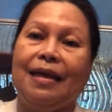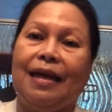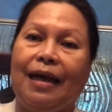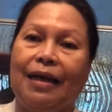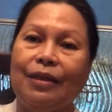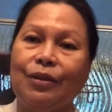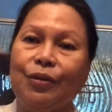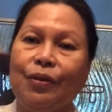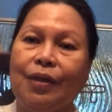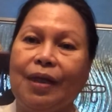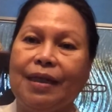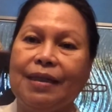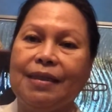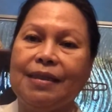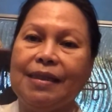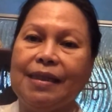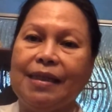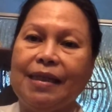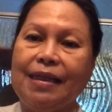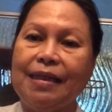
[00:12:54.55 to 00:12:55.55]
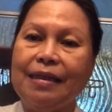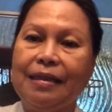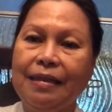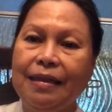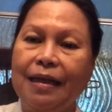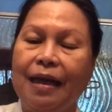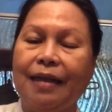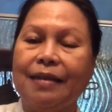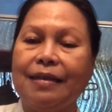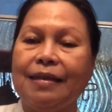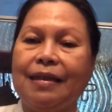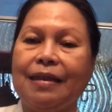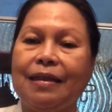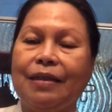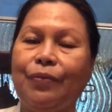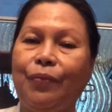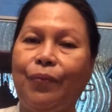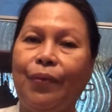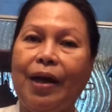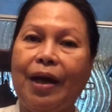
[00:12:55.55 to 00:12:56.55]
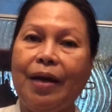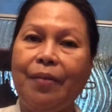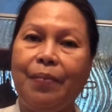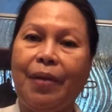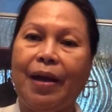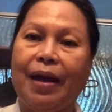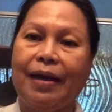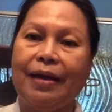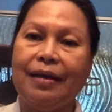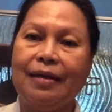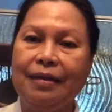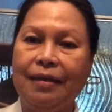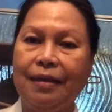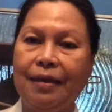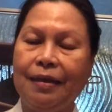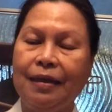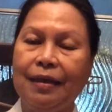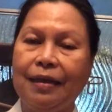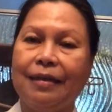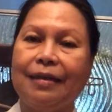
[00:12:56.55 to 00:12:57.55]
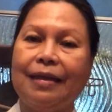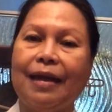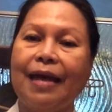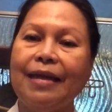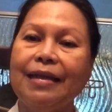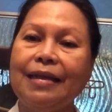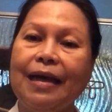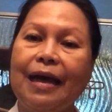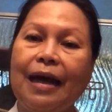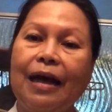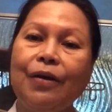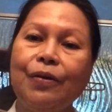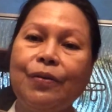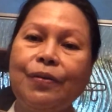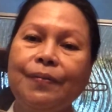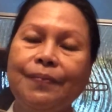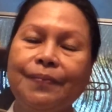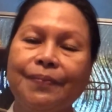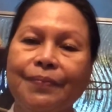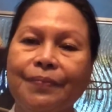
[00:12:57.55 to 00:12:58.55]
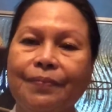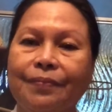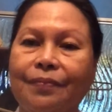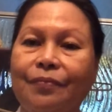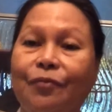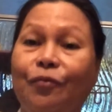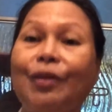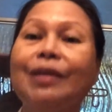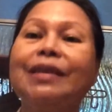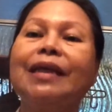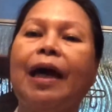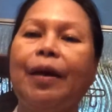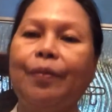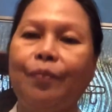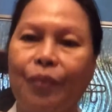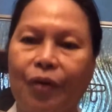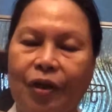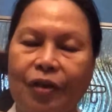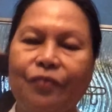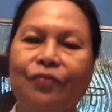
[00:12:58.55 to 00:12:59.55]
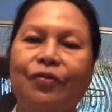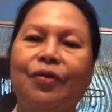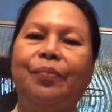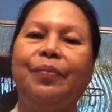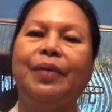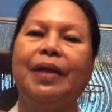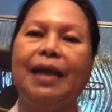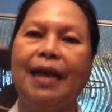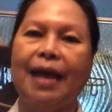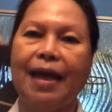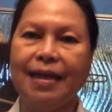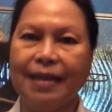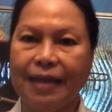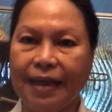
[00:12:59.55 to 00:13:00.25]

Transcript: As you can see, I still wear my nightgown, which I brought from Milan.